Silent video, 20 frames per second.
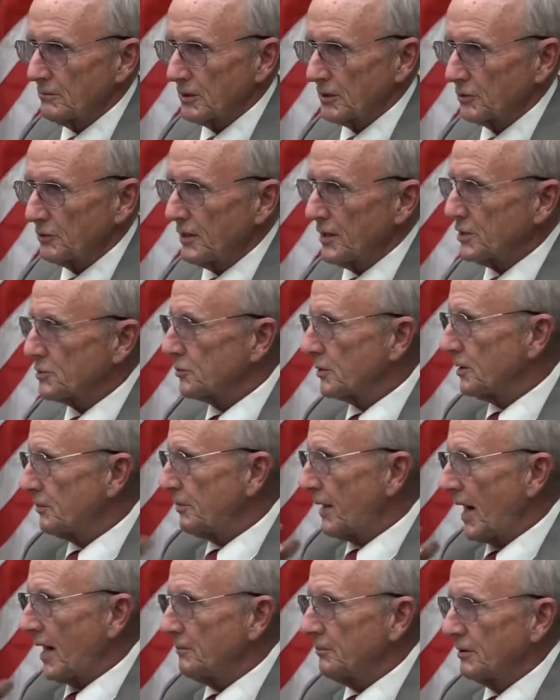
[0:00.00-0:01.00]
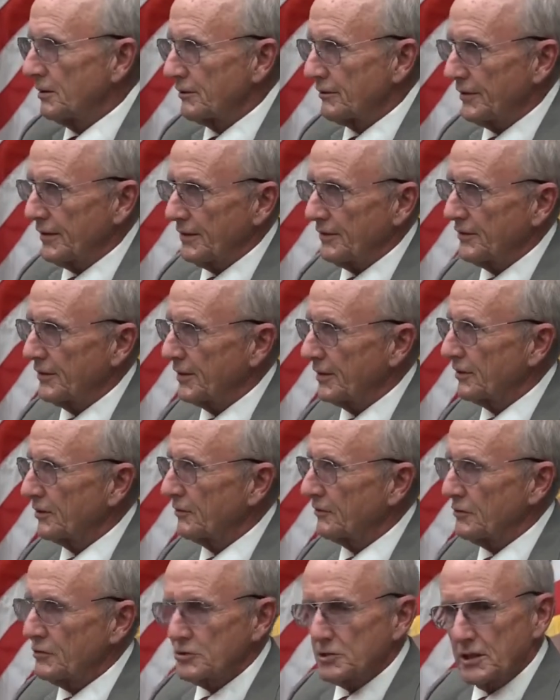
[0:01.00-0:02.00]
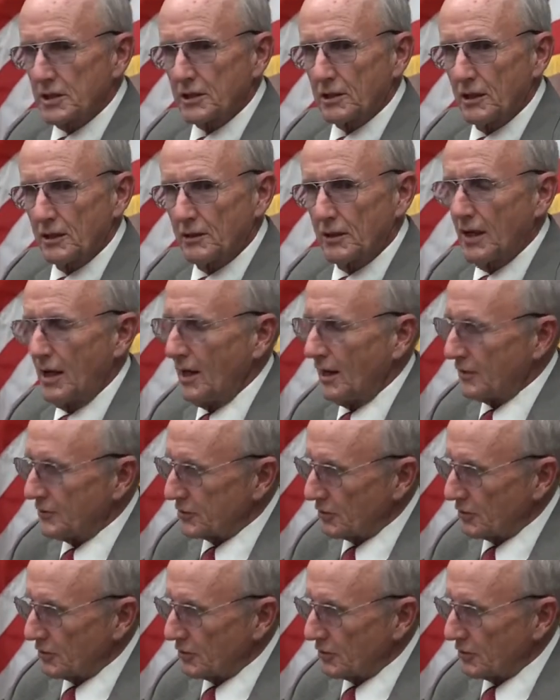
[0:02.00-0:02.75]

agrees with the Bible or anything, or you see contrary.